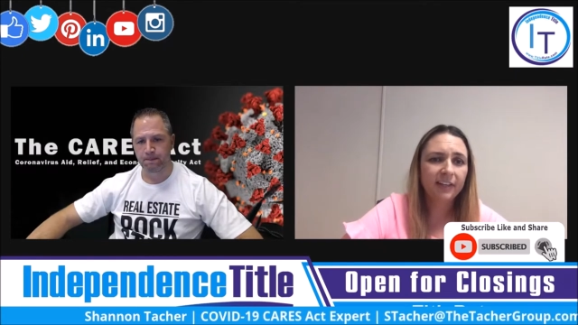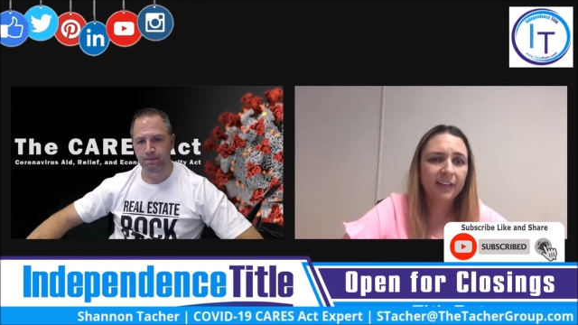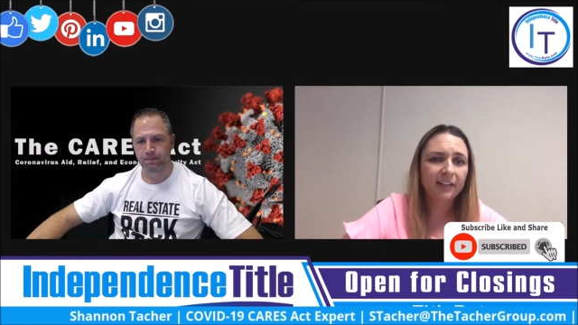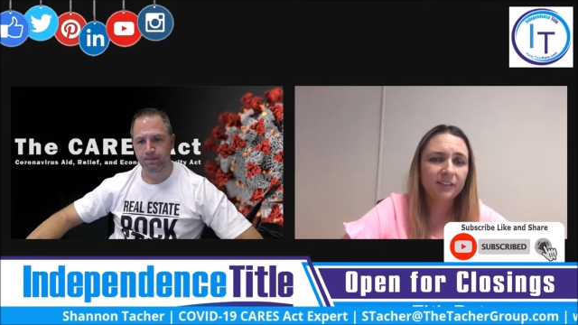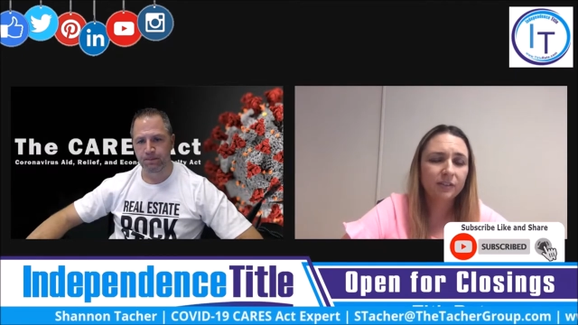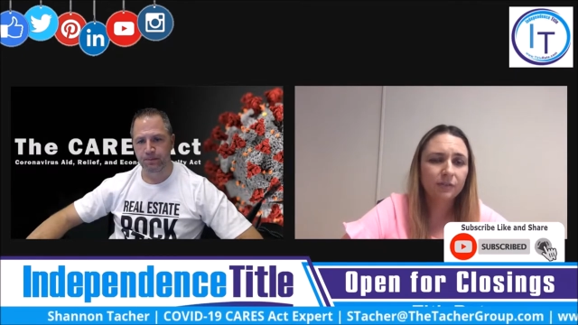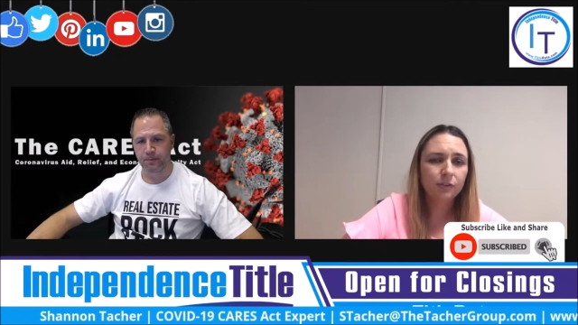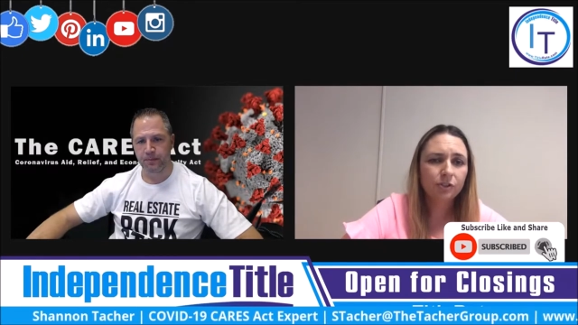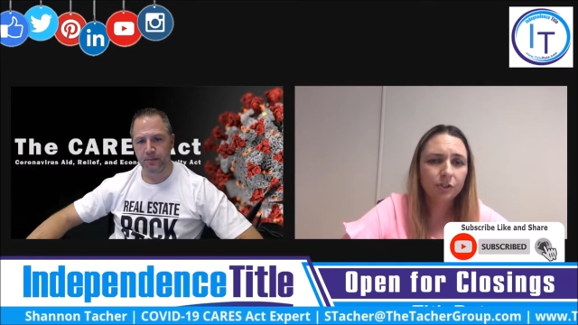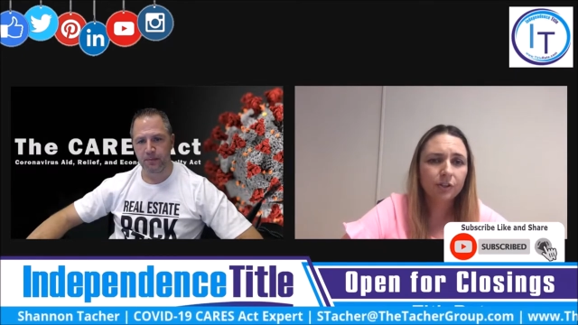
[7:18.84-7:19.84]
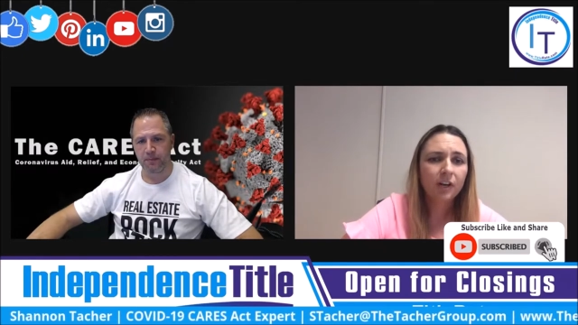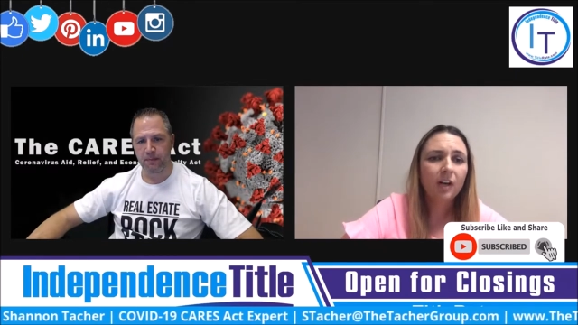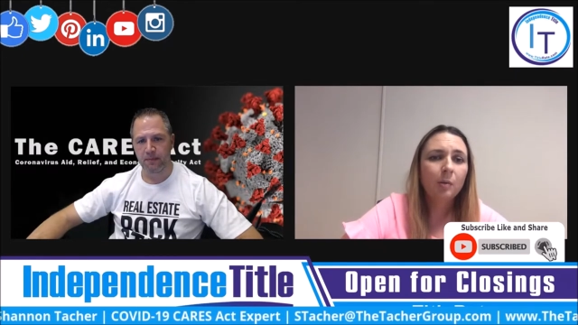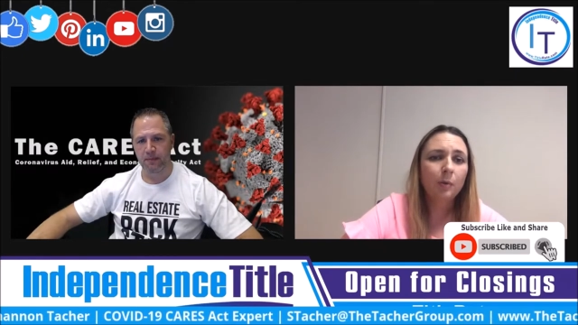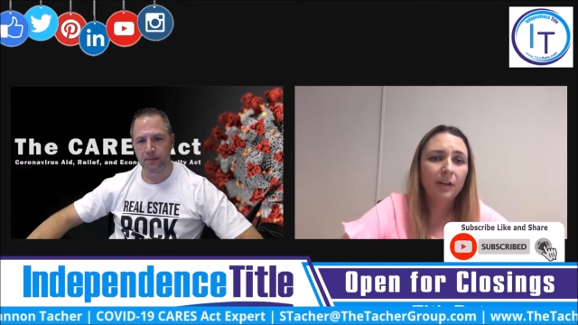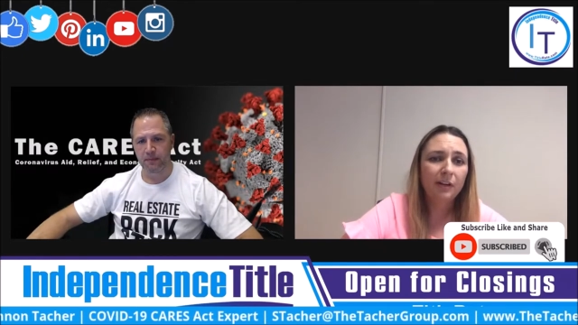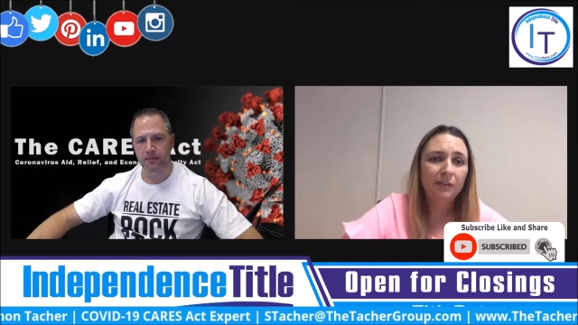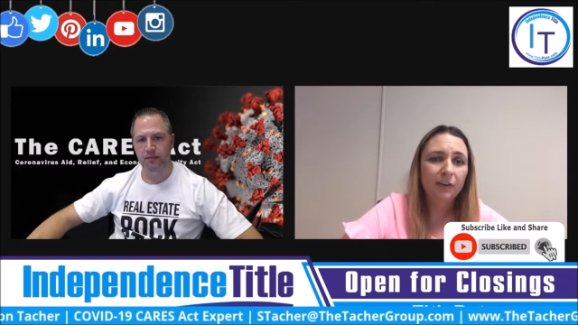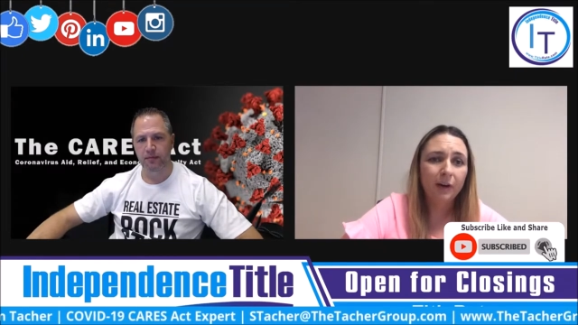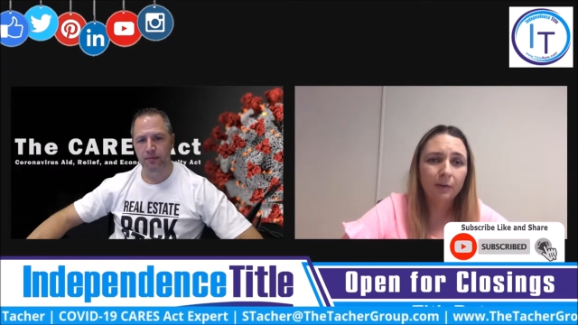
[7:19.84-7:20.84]
Speaker 1: in case in the future. But
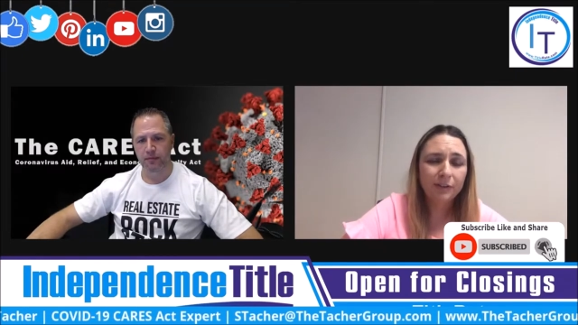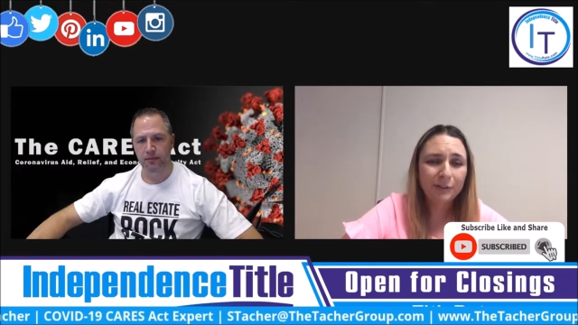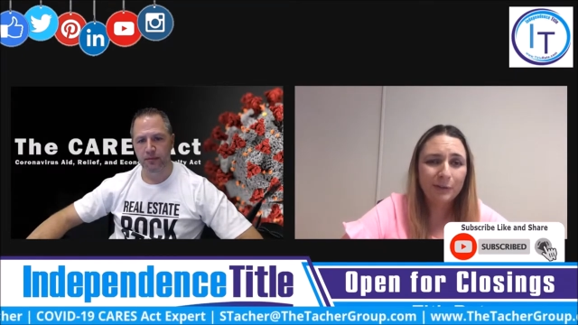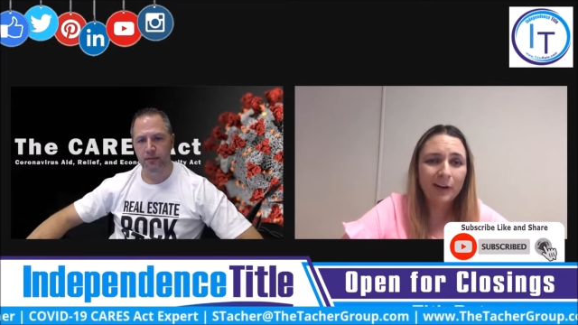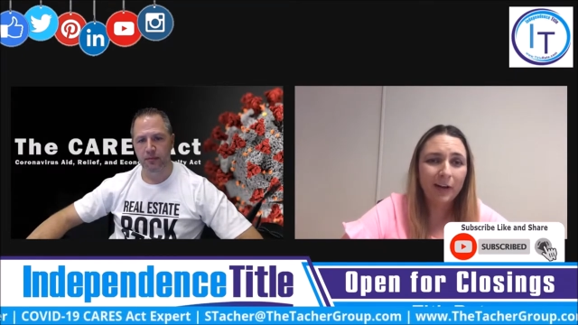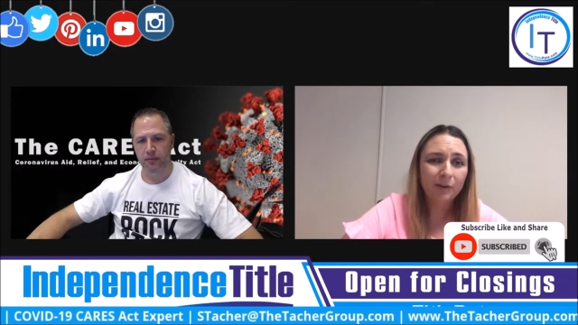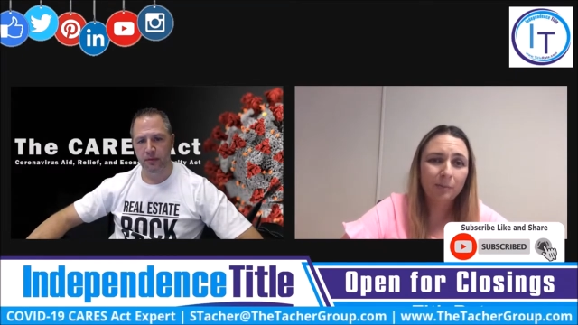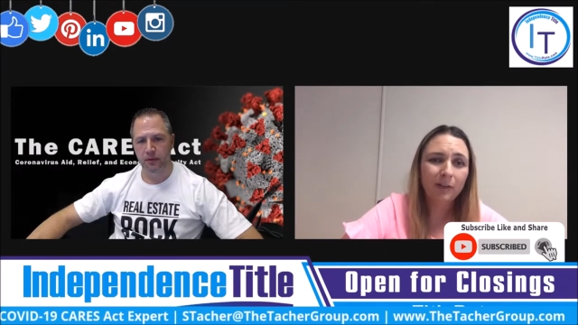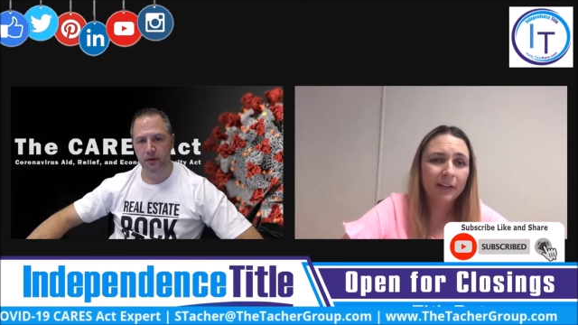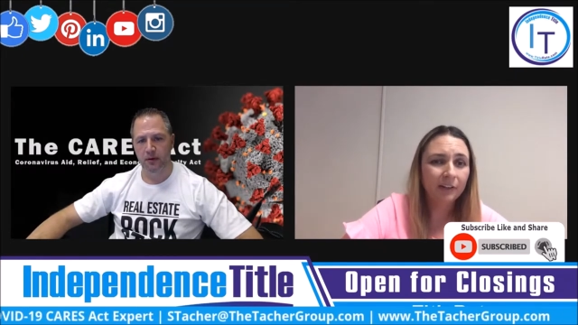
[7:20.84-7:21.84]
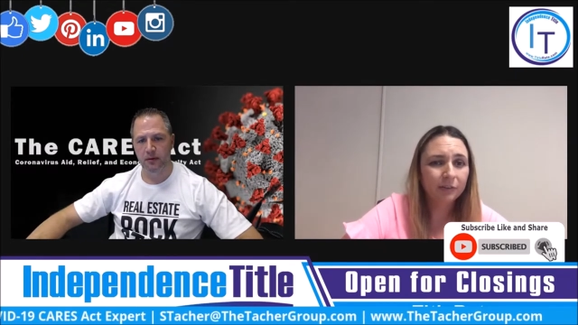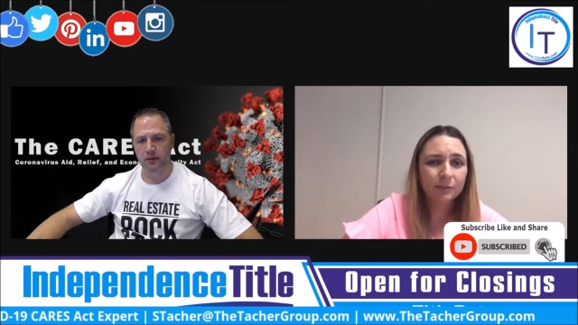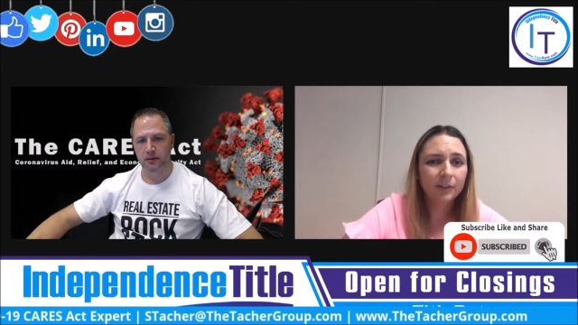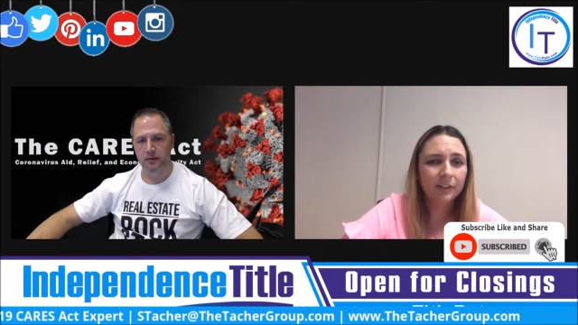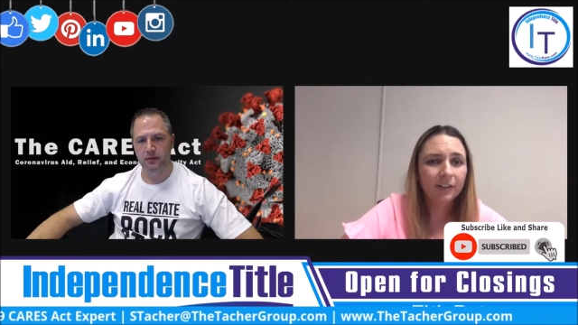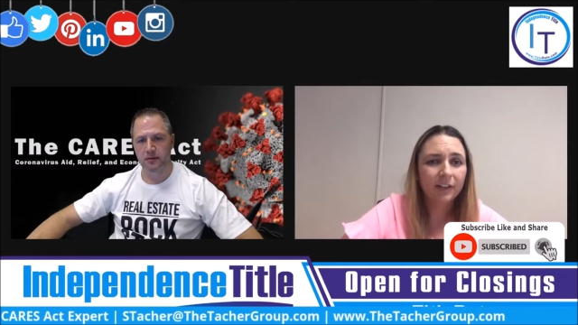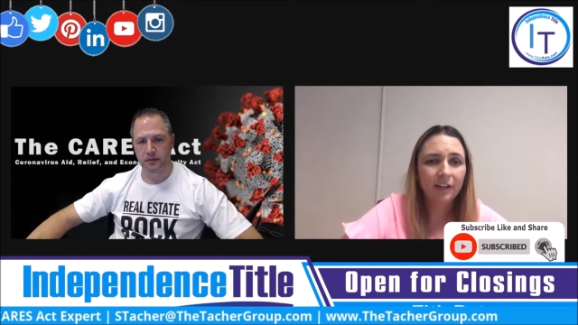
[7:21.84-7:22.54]
if I were you, I would apply elsewhere.